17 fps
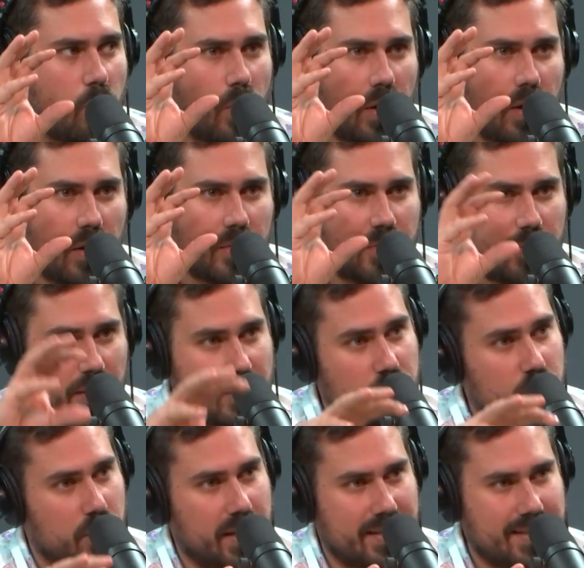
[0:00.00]
where things
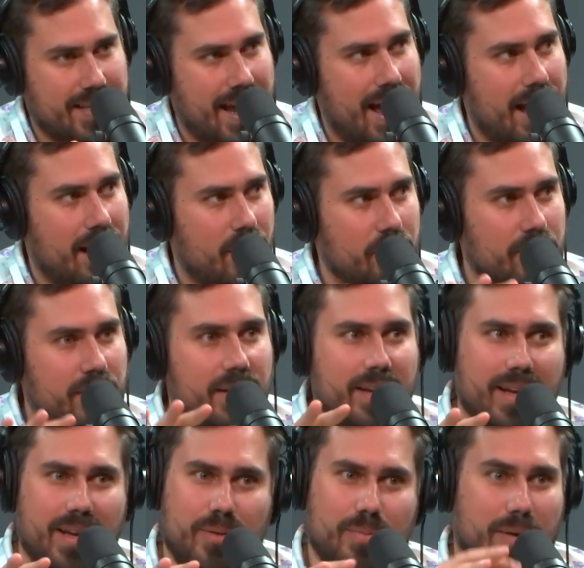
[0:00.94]
will get down
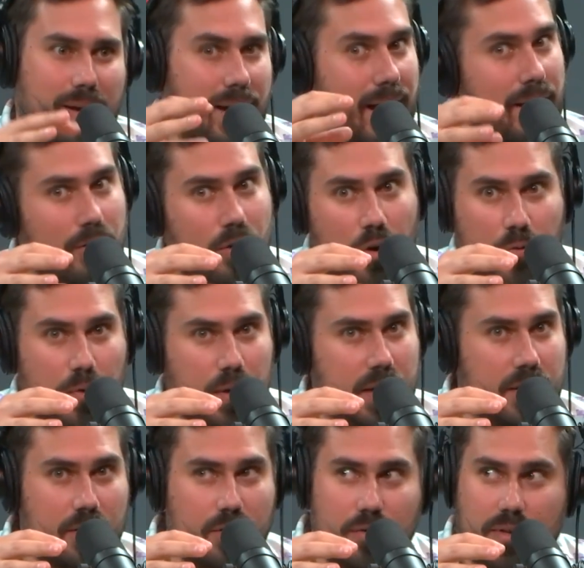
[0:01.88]
and be like, I don't know if we
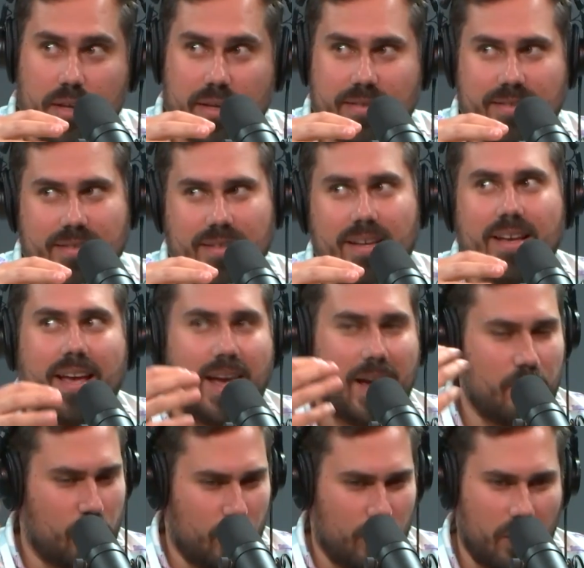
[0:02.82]
can do this.
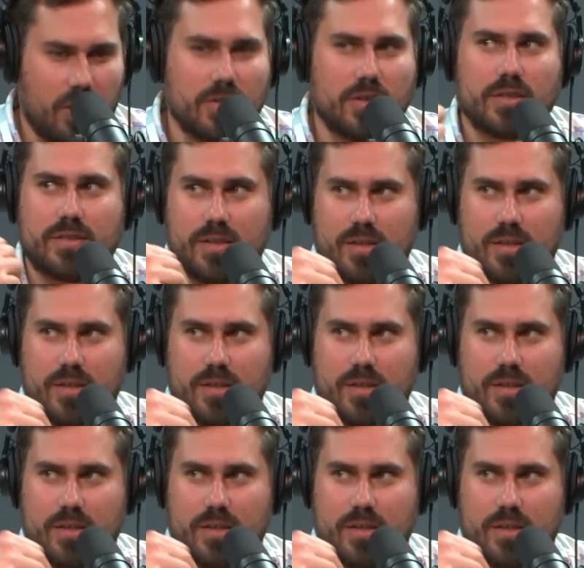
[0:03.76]
And we'll all look to